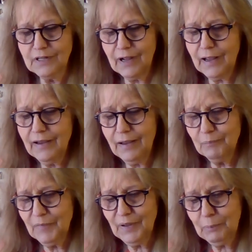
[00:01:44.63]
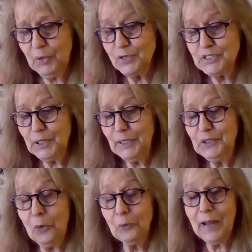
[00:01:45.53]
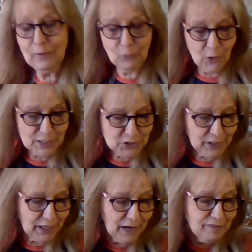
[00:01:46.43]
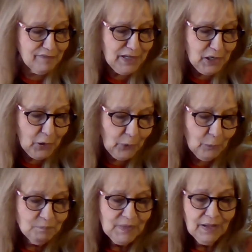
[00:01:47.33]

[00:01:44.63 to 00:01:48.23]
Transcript: I personally don't like watching a video